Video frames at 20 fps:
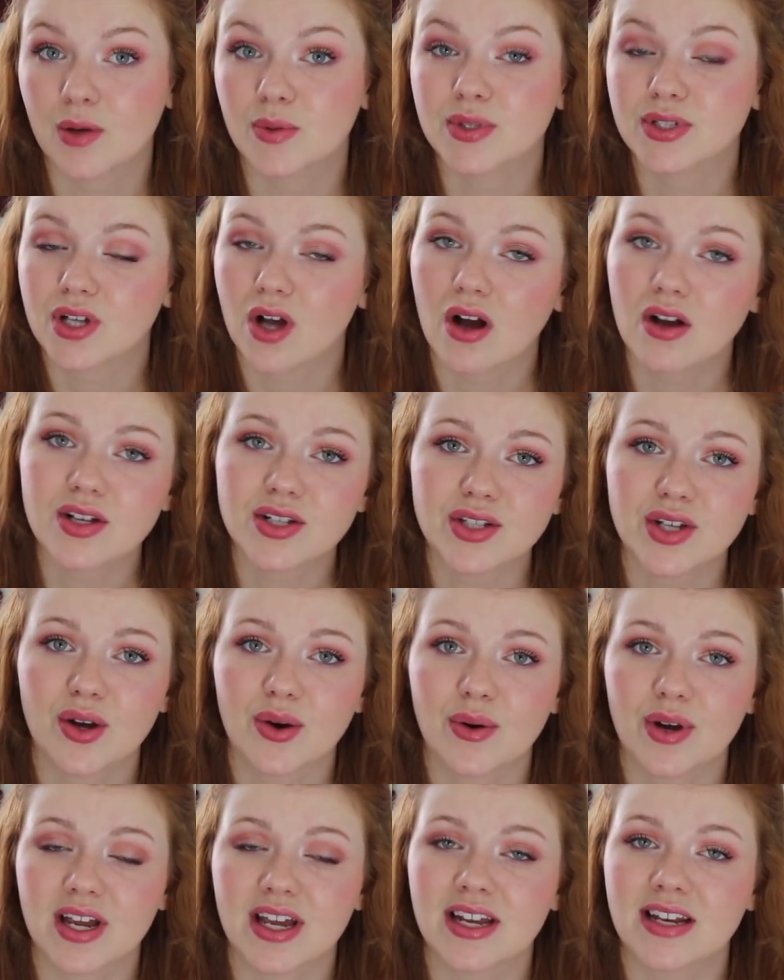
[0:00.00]
It was
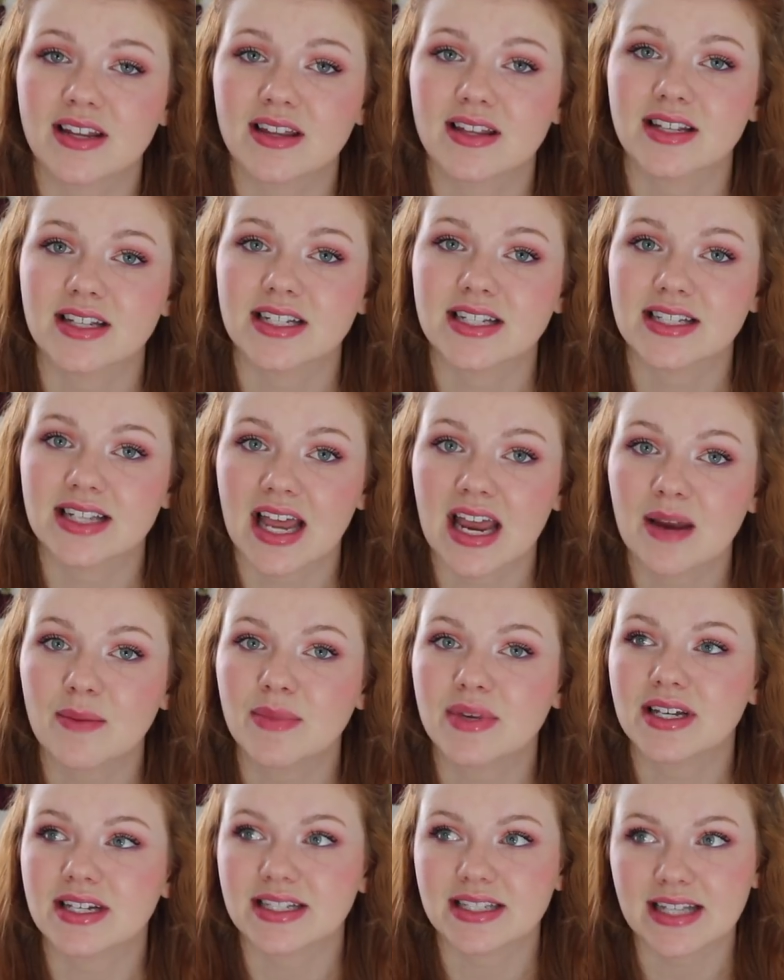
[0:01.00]
also in the
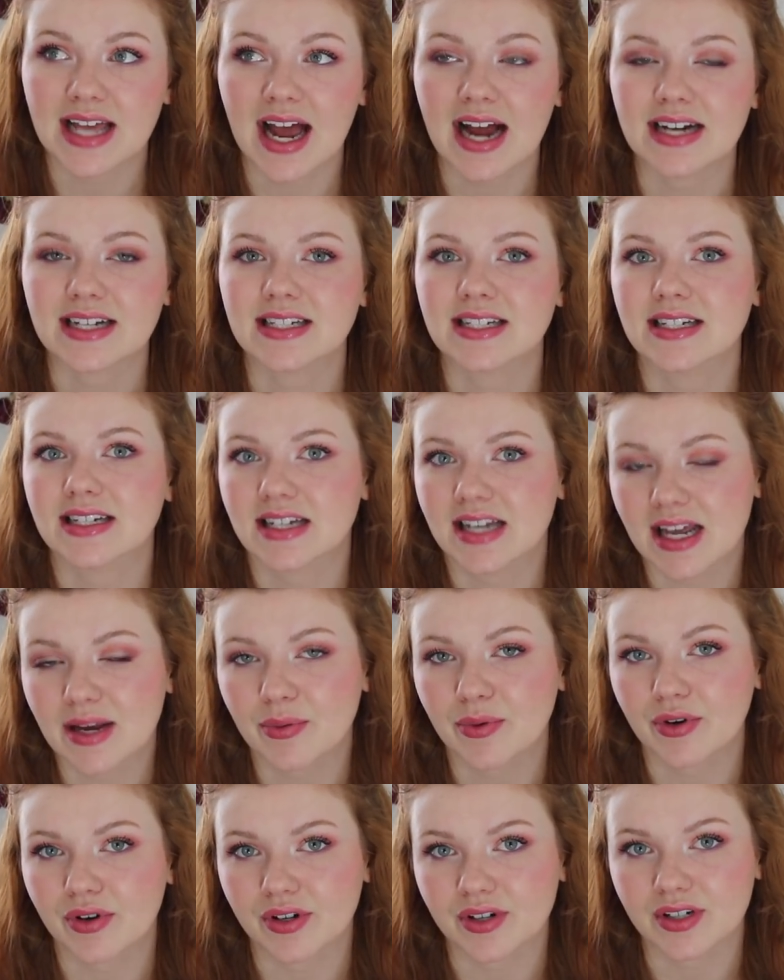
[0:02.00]
same exact
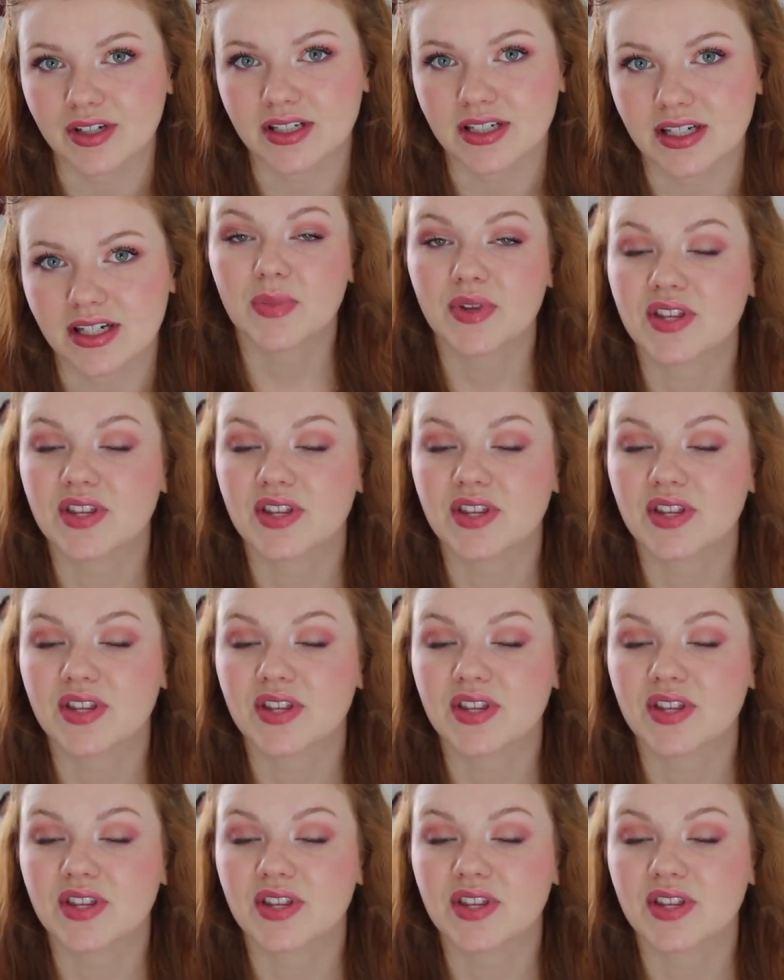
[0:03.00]
neighborhood.